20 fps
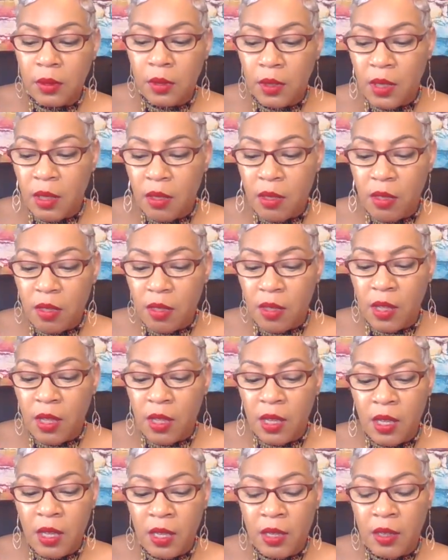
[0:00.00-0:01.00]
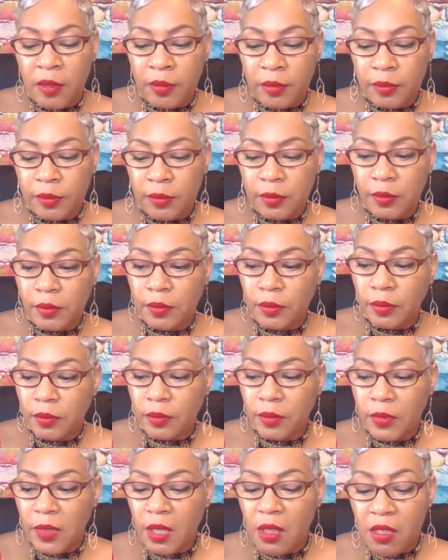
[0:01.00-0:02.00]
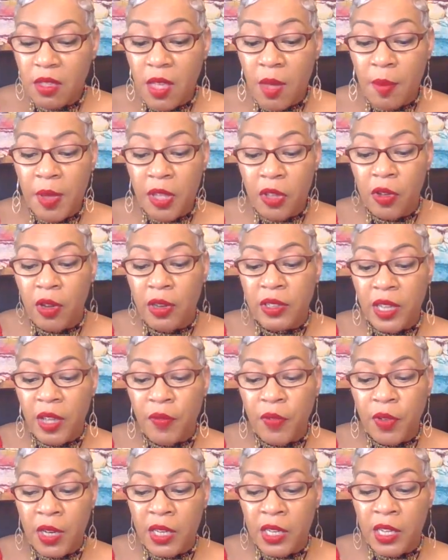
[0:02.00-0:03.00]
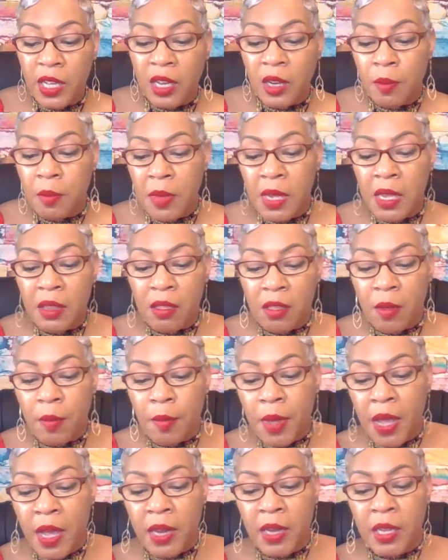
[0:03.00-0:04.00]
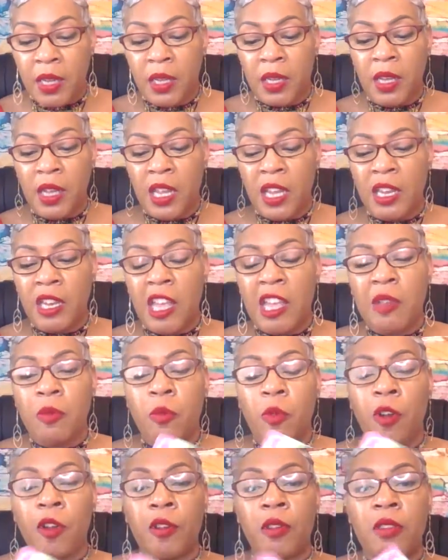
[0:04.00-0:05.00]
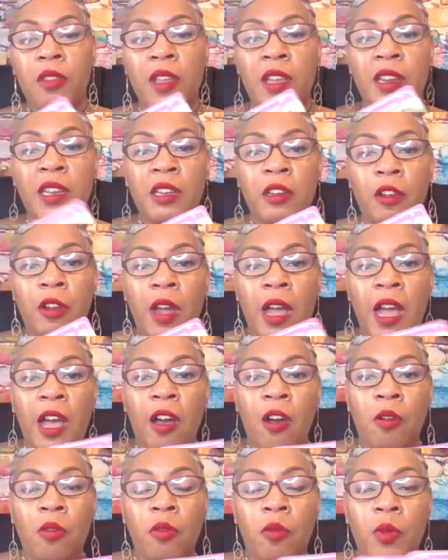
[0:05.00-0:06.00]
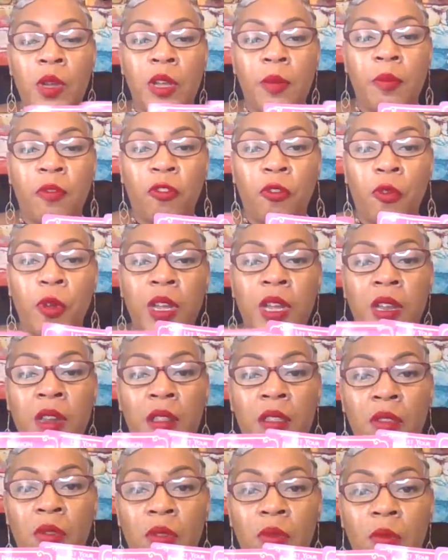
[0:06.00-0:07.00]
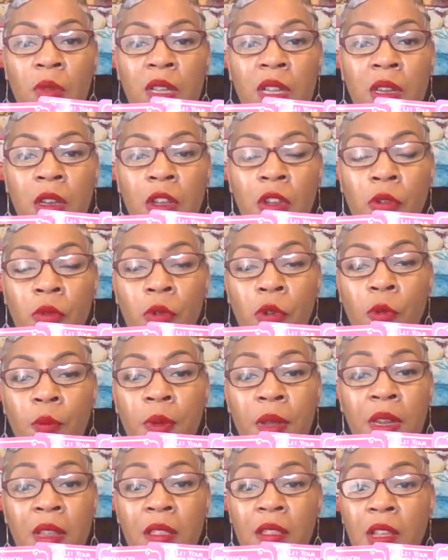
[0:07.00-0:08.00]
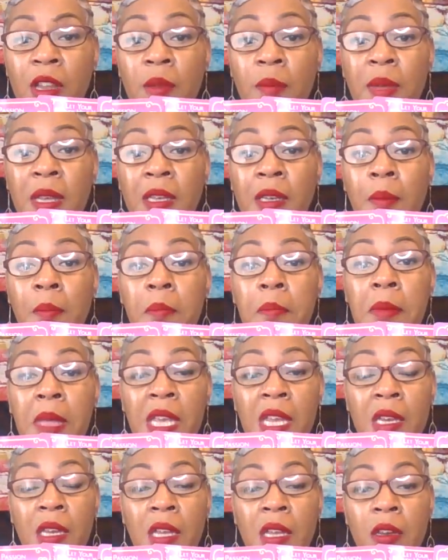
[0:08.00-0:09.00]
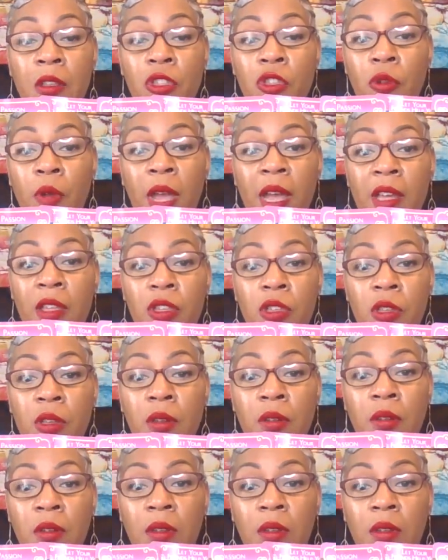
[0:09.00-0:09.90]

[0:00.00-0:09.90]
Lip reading: Let's see. Some of you are definitely going to meet somebody in a work setting or out with friends within a group, and it's going to be an immediate attraction.